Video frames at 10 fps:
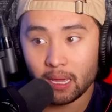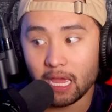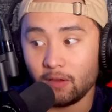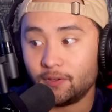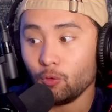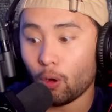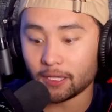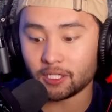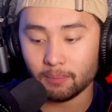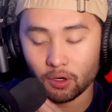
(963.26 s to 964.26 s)
If you
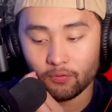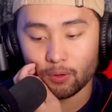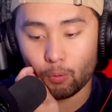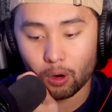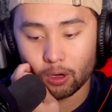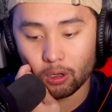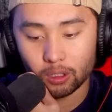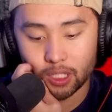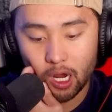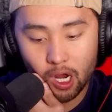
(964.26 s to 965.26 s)
want to move the
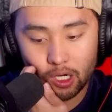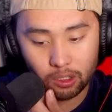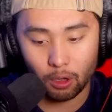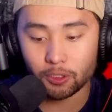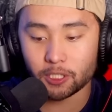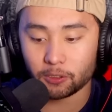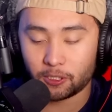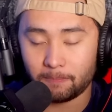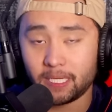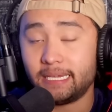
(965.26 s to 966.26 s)
world closer
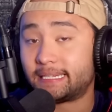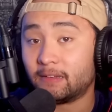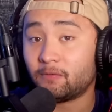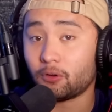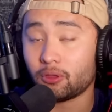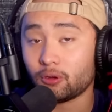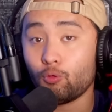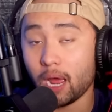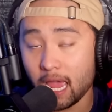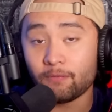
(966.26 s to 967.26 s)
to peace and further
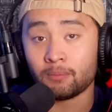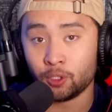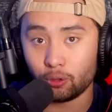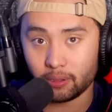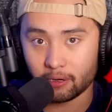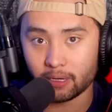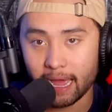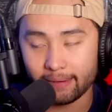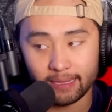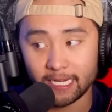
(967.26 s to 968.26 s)
away from nuclear
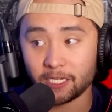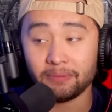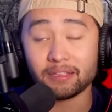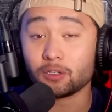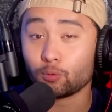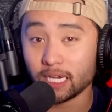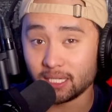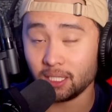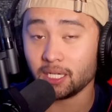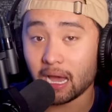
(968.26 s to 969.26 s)
annihilation, that's a
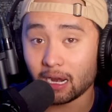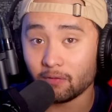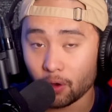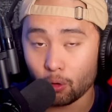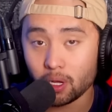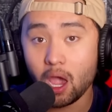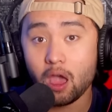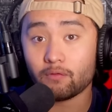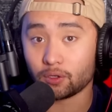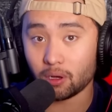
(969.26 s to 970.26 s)
reason you got to vote
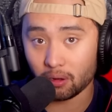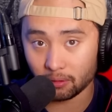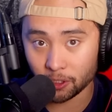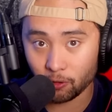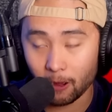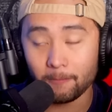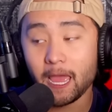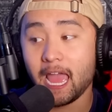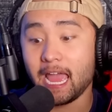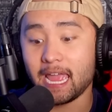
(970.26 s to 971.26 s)
for Donald Trump.
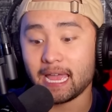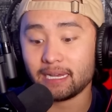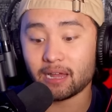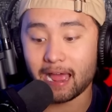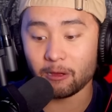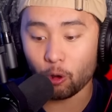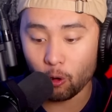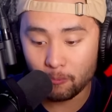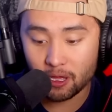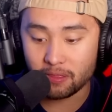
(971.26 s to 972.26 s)
And I
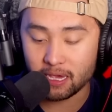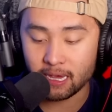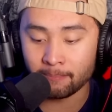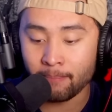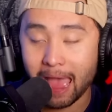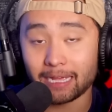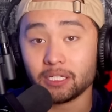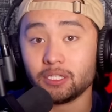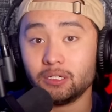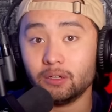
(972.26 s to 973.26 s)
hope the
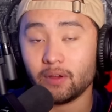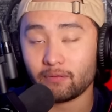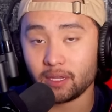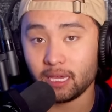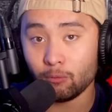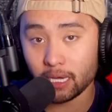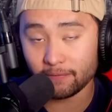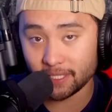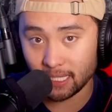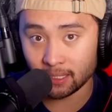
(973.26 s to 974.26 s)
magnitude of everything we have
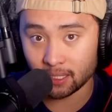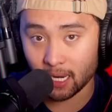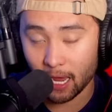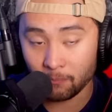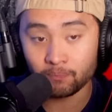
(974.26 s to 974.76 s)
seen tonight